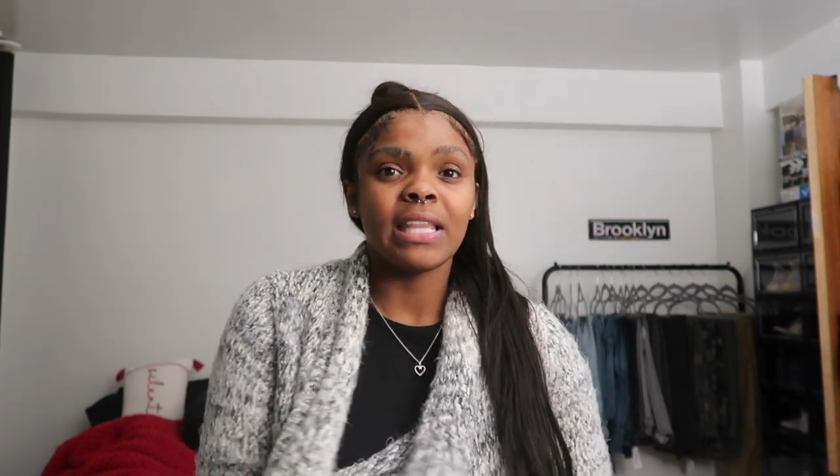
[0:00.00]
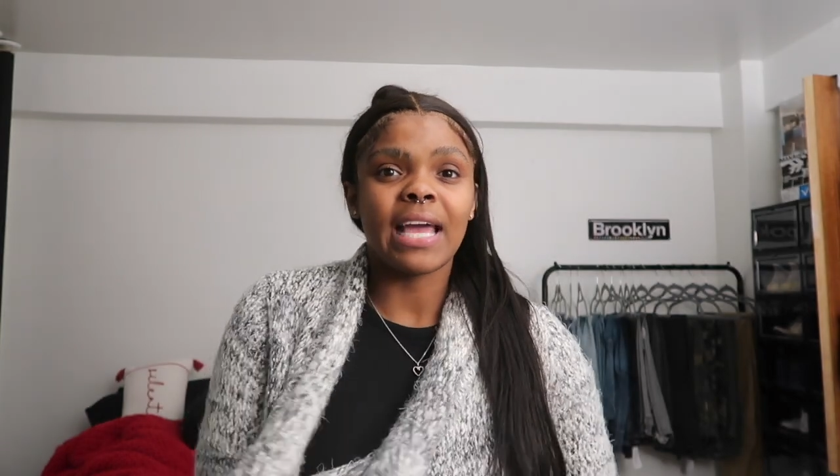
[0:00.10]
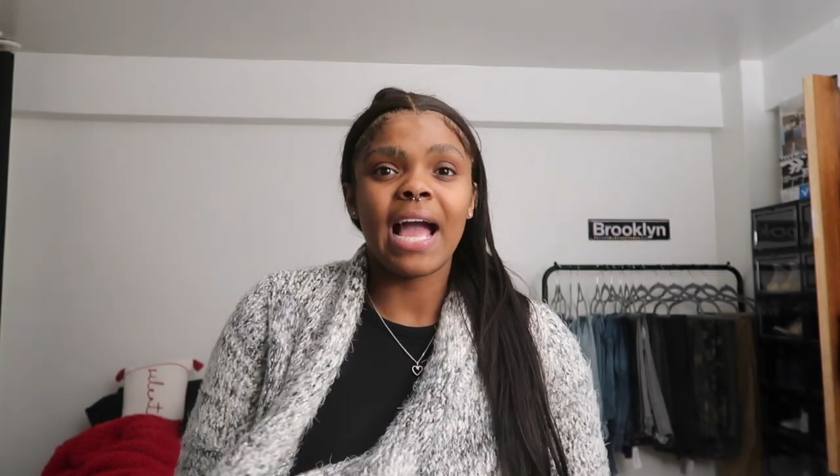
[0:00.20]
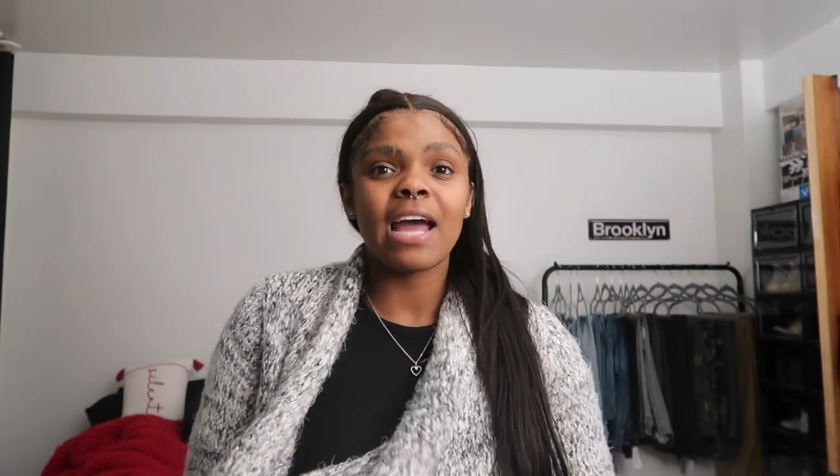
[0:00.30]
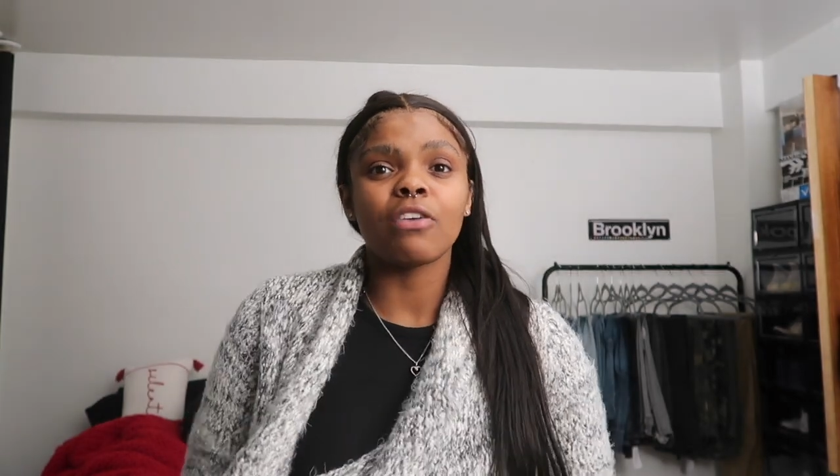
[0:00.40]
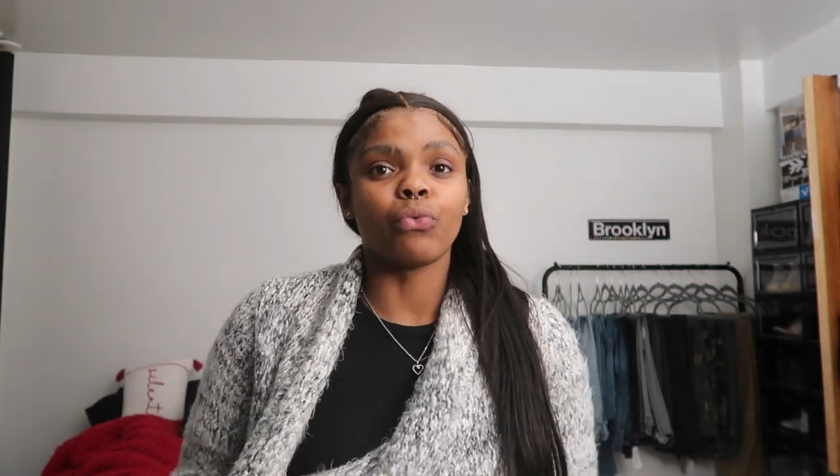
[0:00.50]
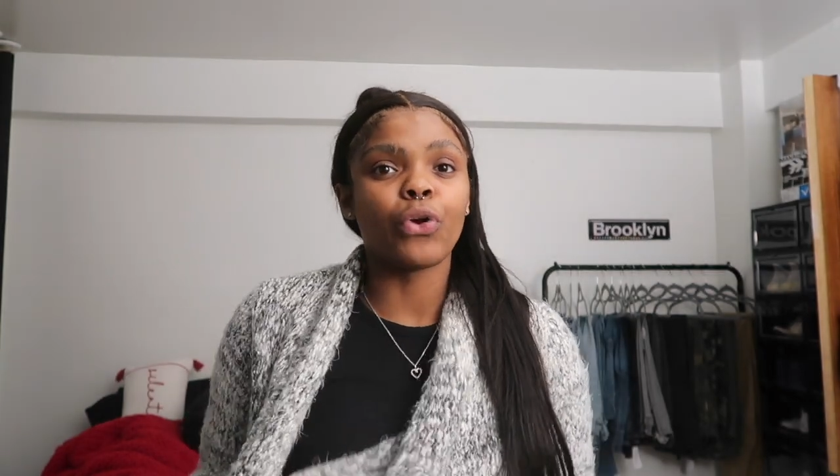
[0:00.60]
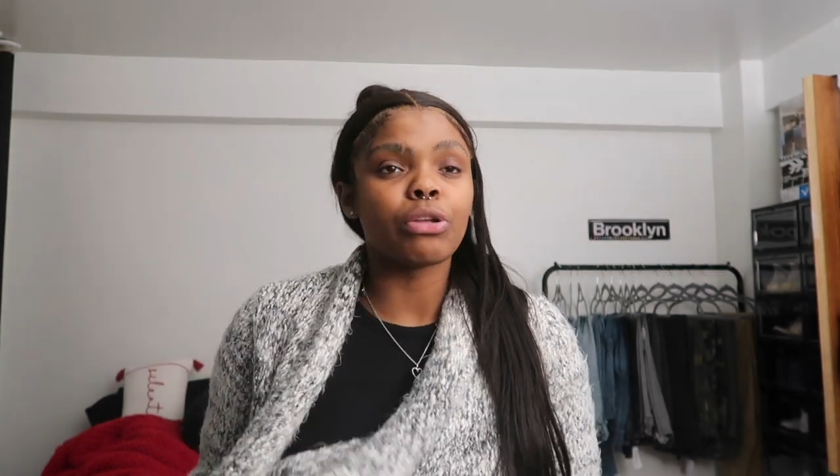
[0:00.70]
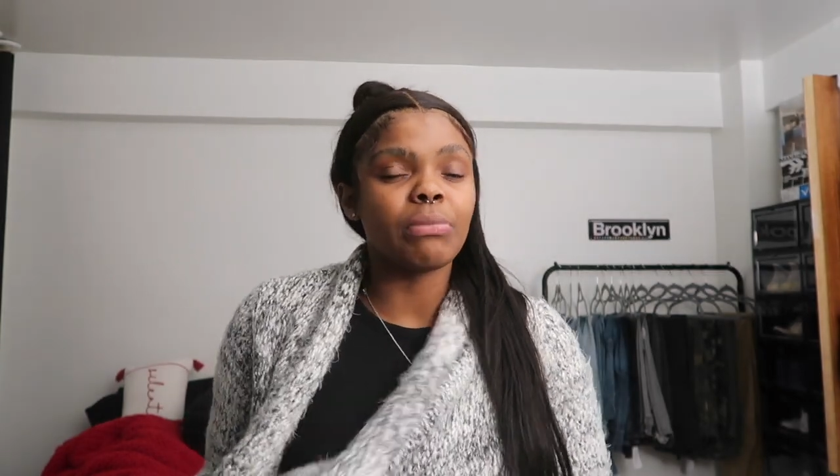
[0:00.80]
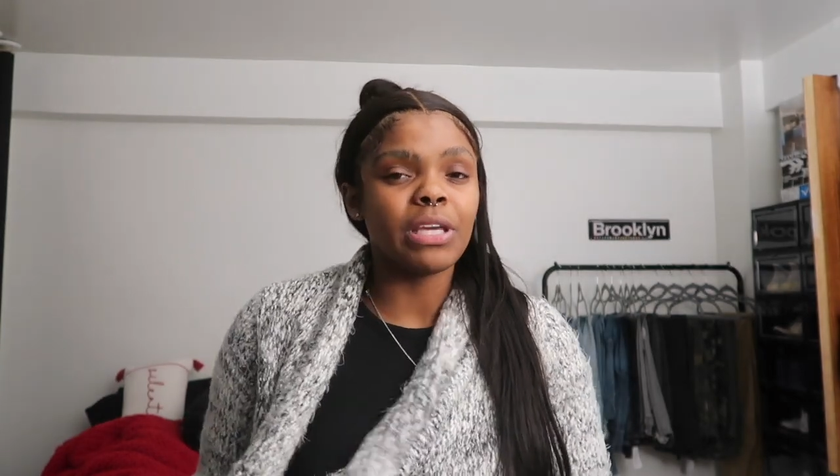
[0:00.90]
that kind of
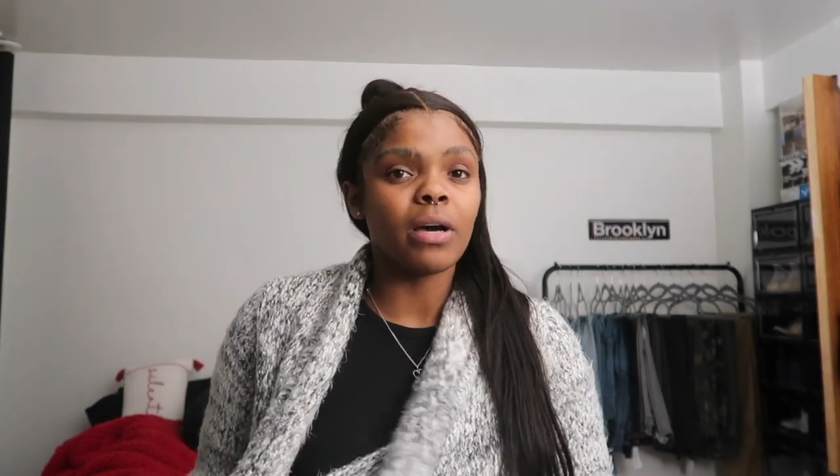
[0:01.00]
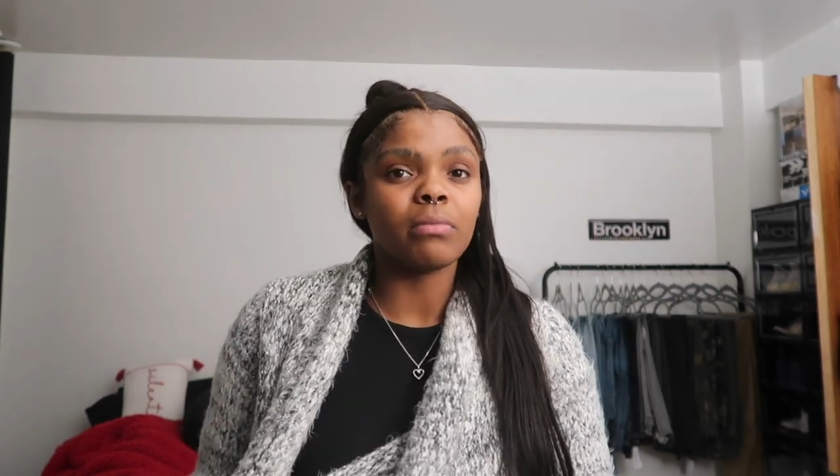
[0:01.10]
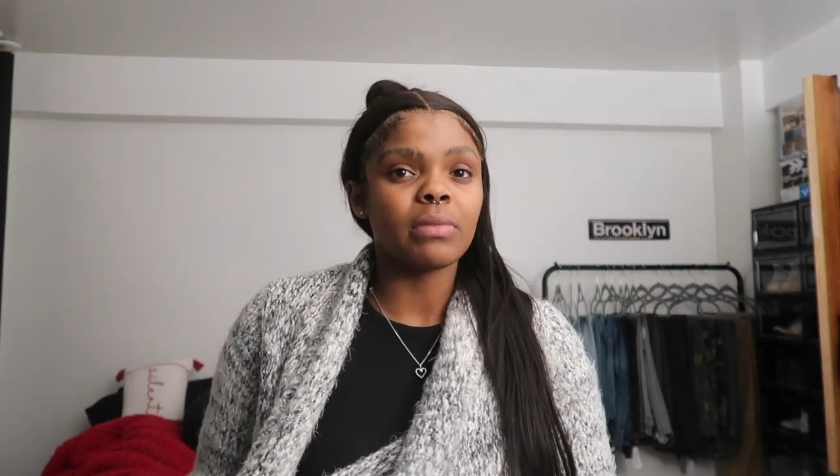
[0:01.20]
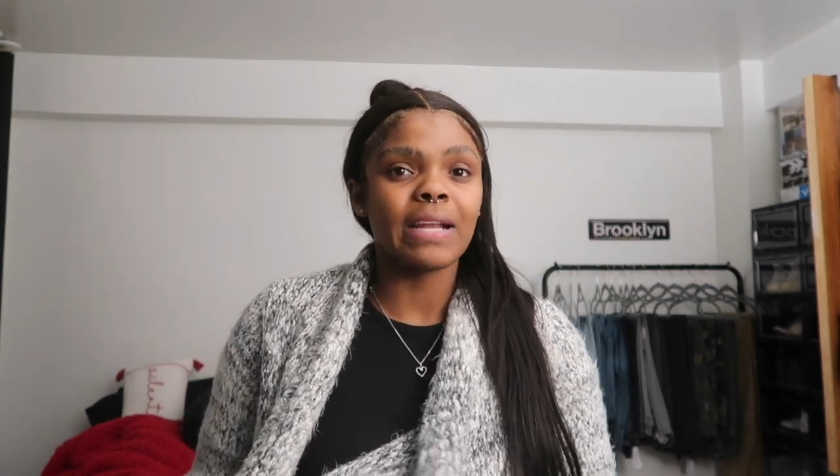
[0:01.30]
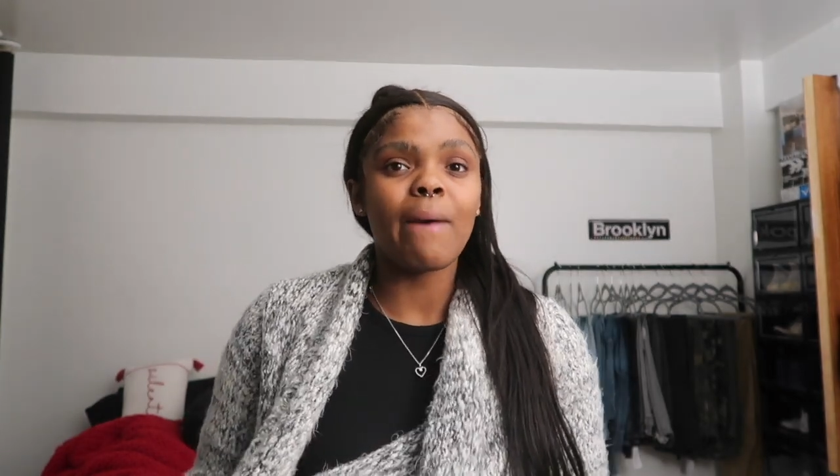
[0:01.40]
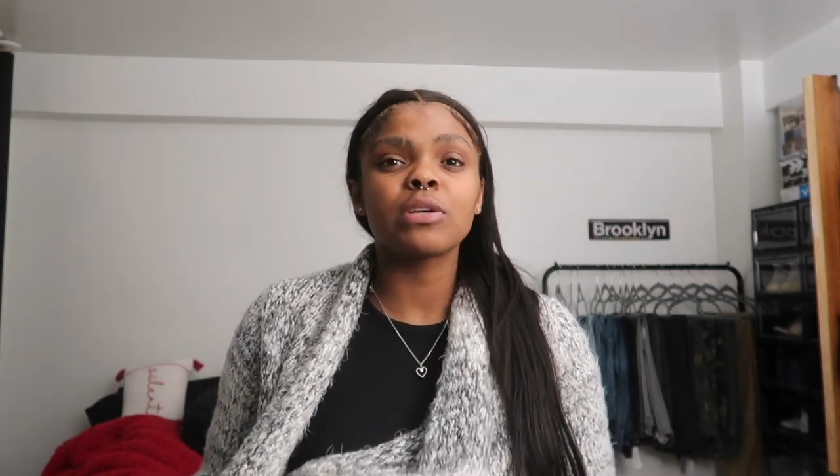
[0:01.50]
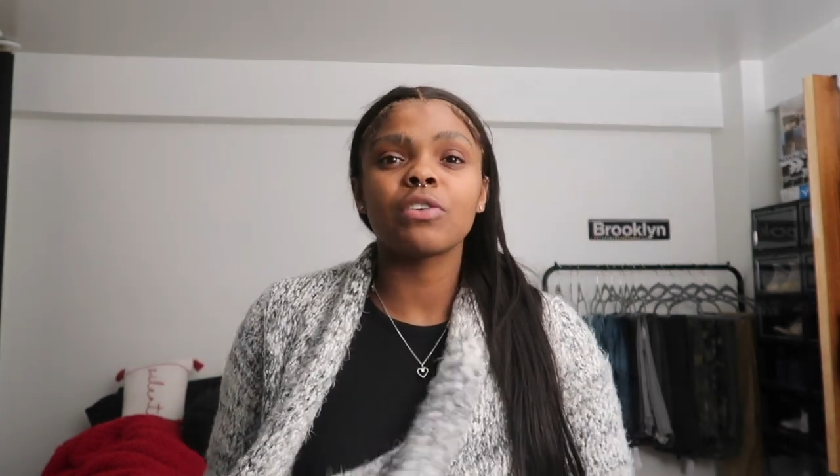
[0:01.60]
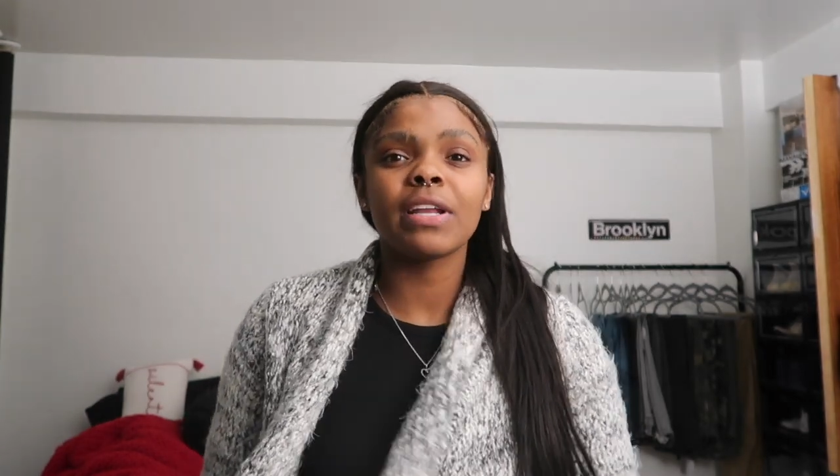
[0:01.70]
worked me up. And I was